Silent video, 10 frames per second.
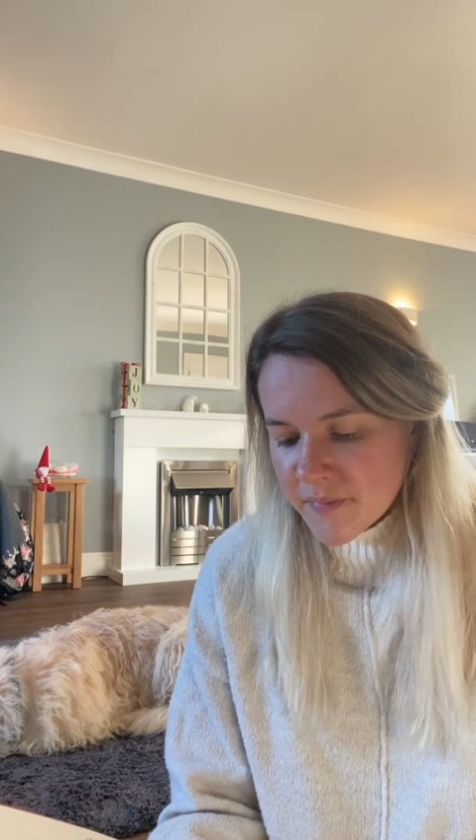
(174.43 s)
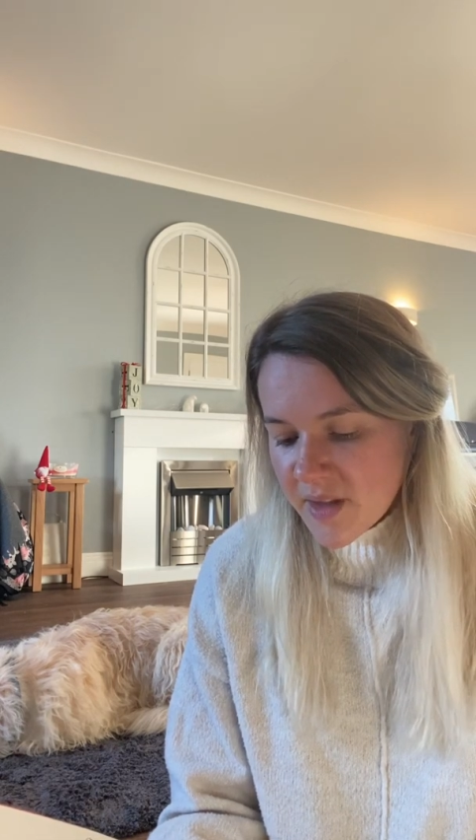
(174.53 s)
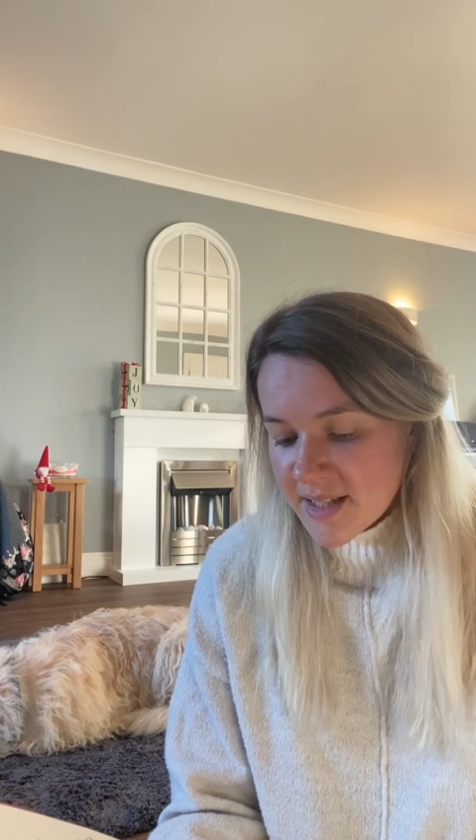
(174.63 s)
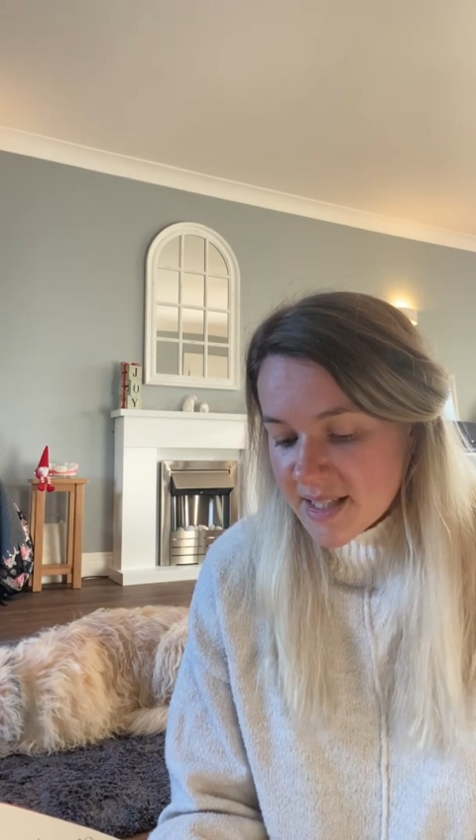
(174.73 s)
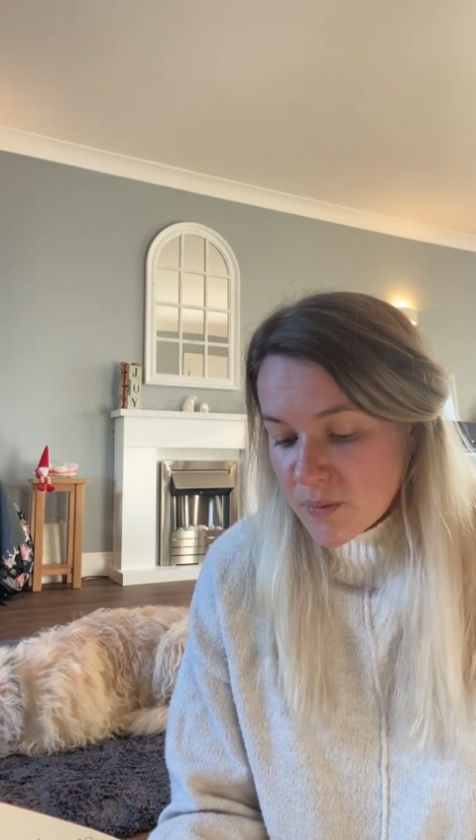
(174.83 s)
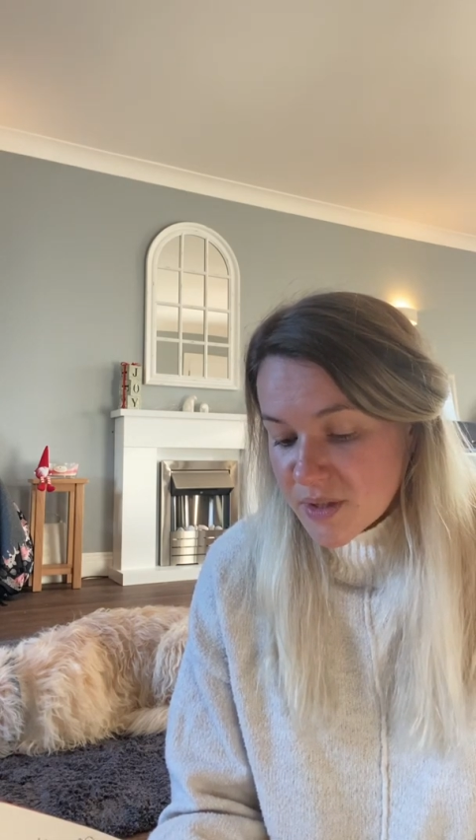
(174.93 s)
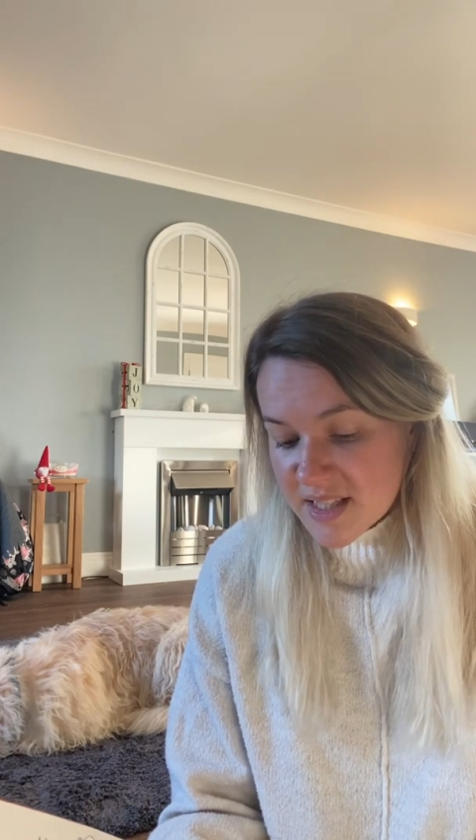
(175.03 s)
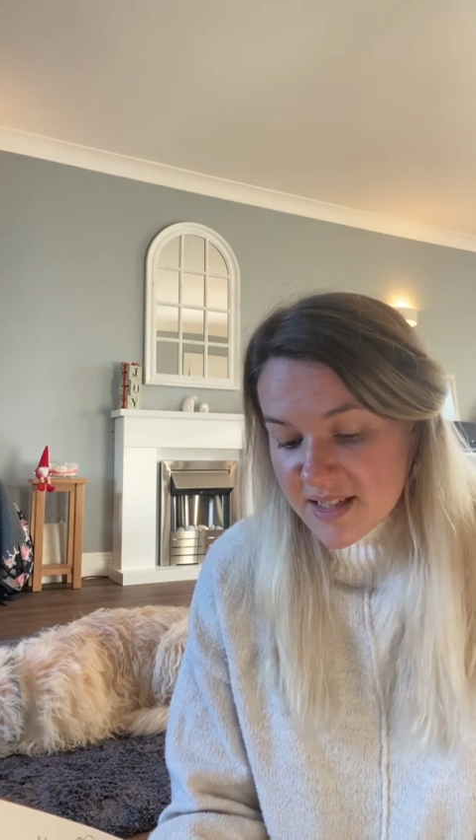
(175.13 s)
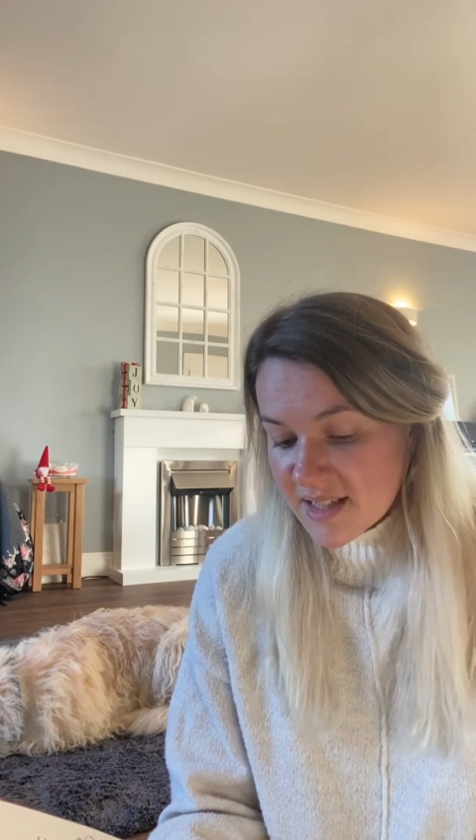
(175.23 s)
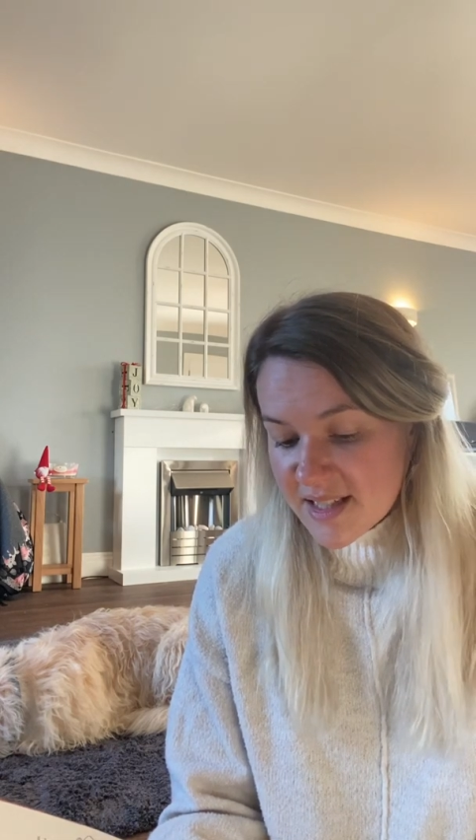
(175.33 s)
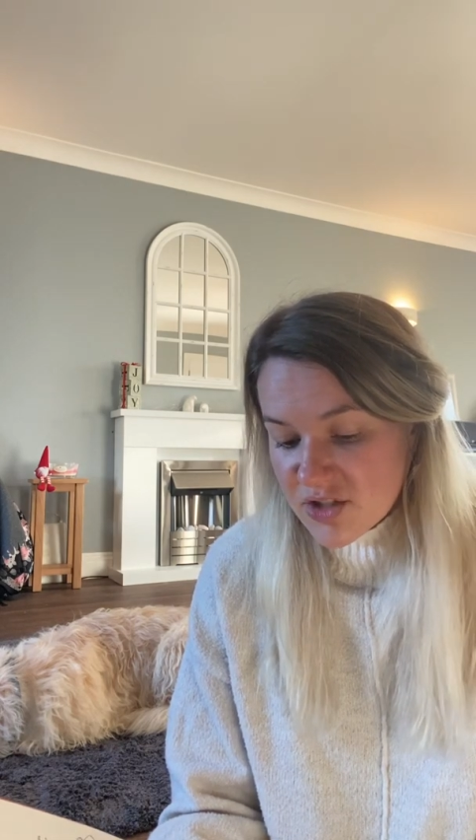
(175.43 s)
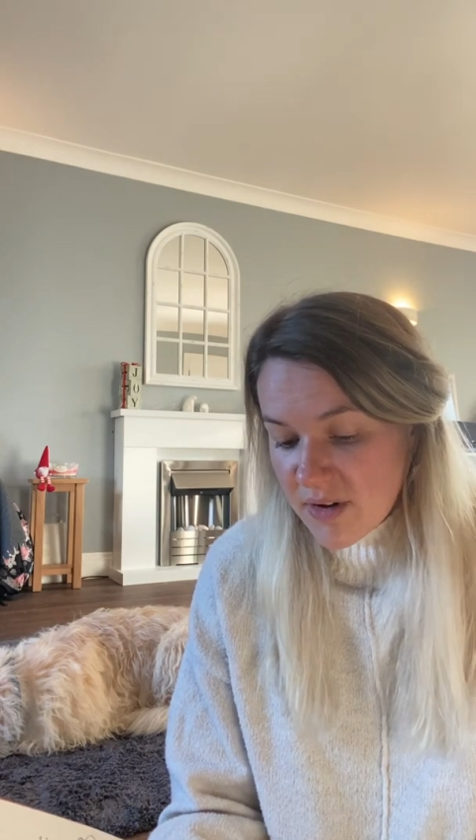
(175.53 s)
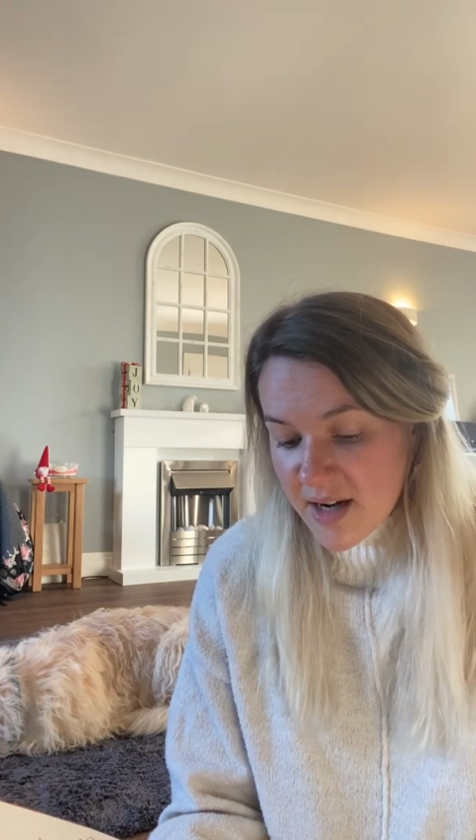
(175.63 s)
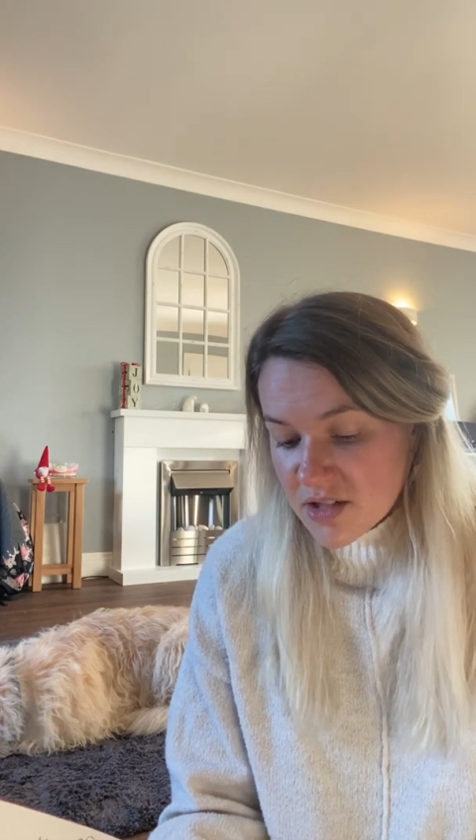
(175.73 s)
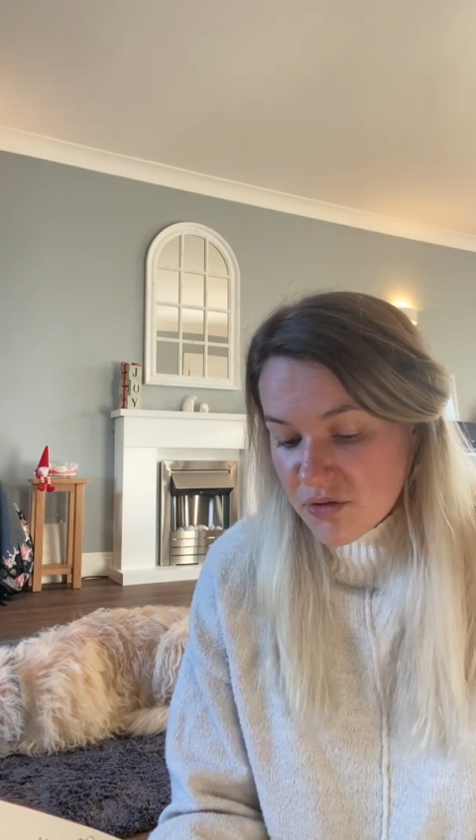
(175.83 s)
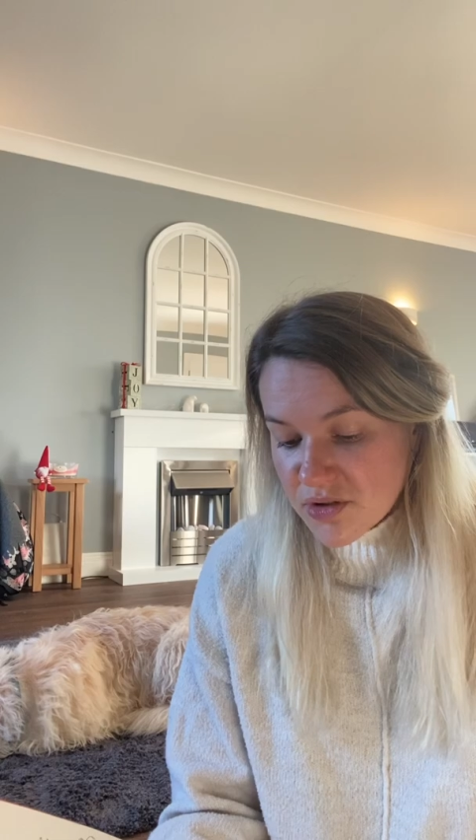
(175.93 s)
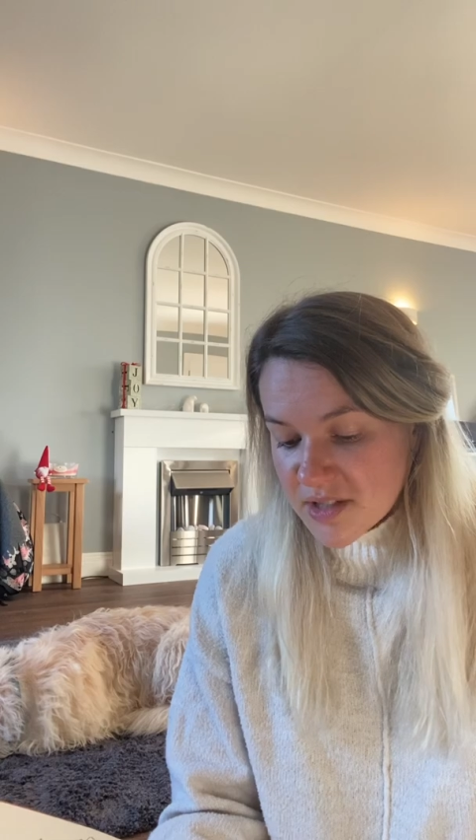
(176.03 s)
as he was suddenly dragged across